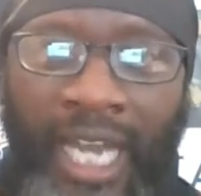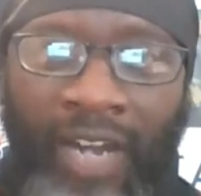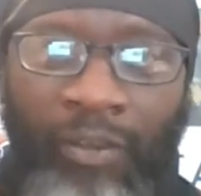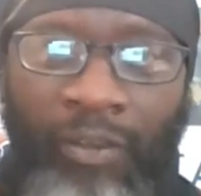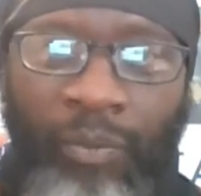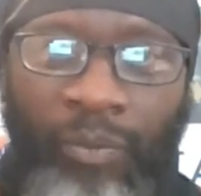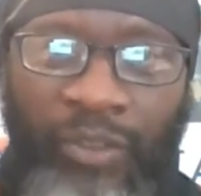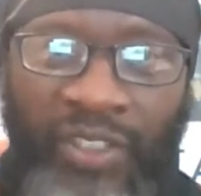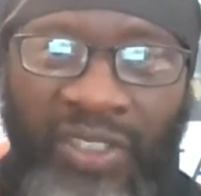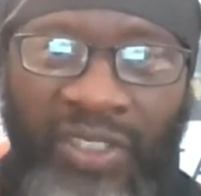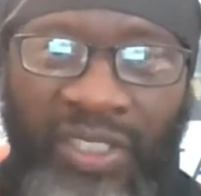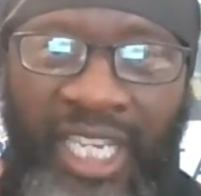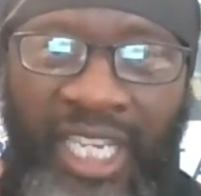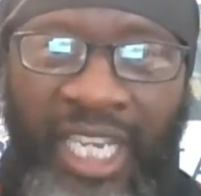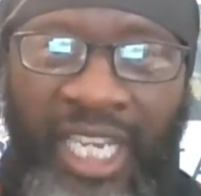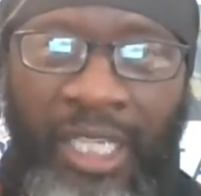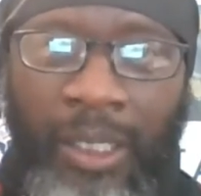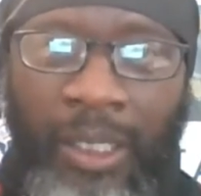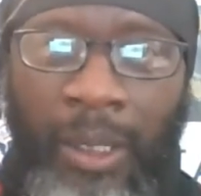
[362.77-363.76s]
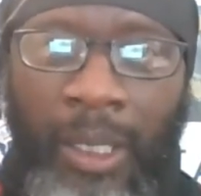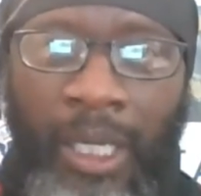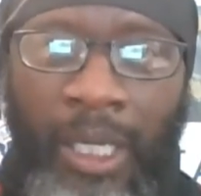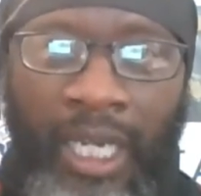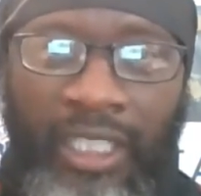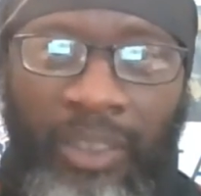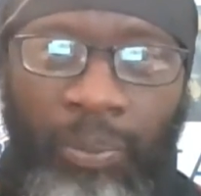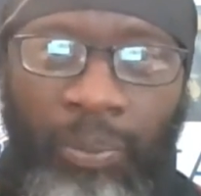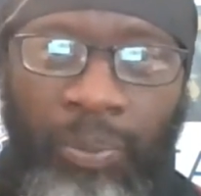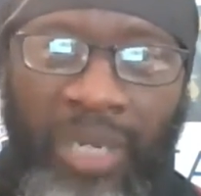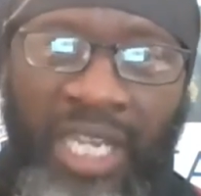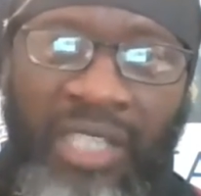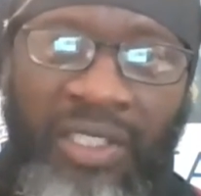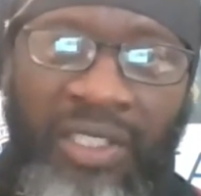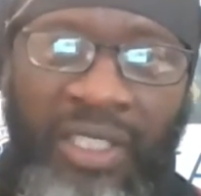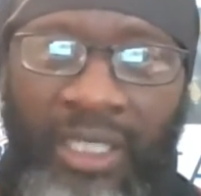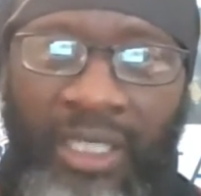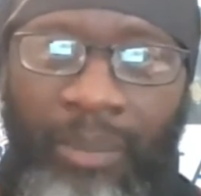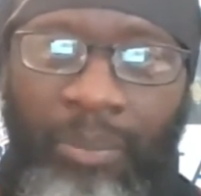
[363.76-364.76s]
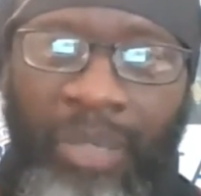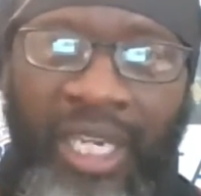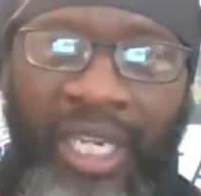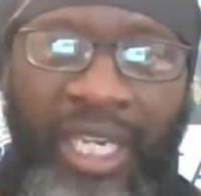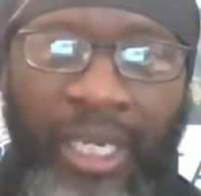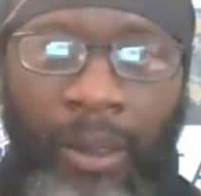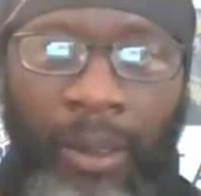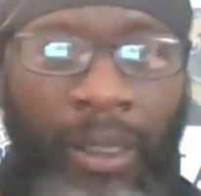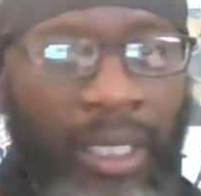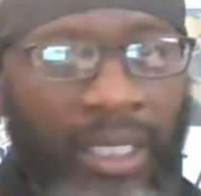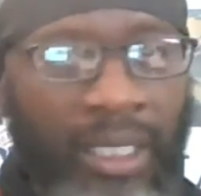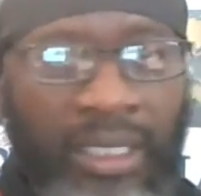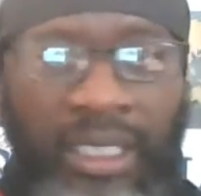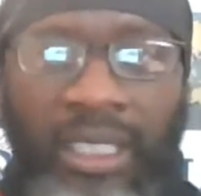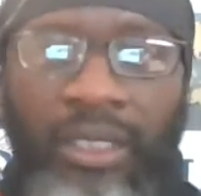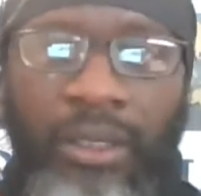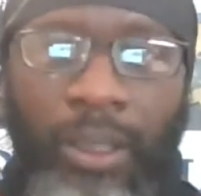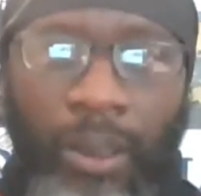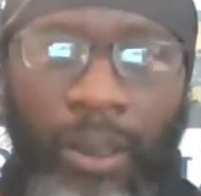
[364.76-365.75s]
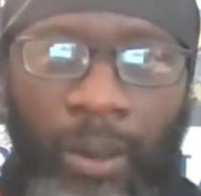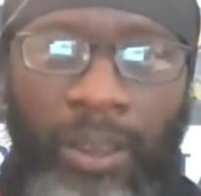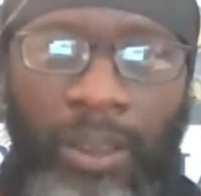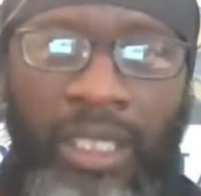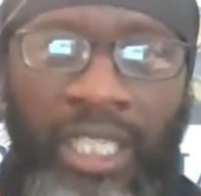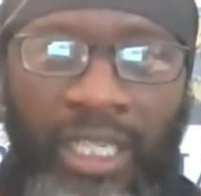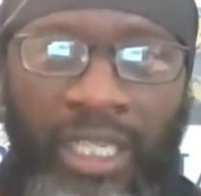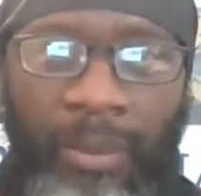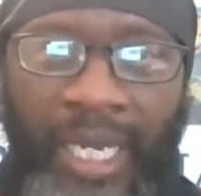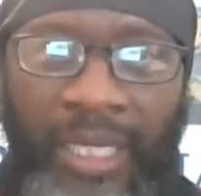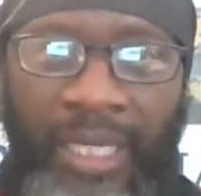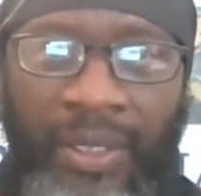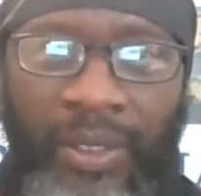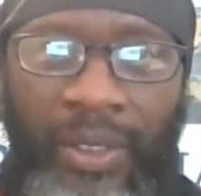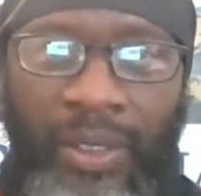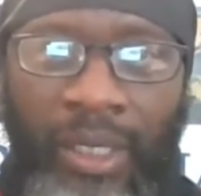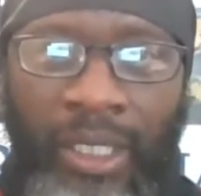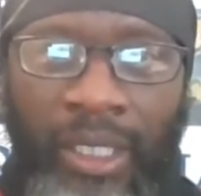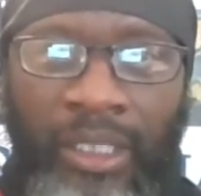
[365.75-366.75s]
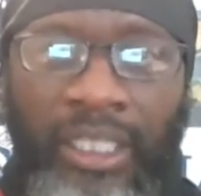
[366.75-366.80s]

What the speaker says: have skin as pasty and pale as these doggone Edomites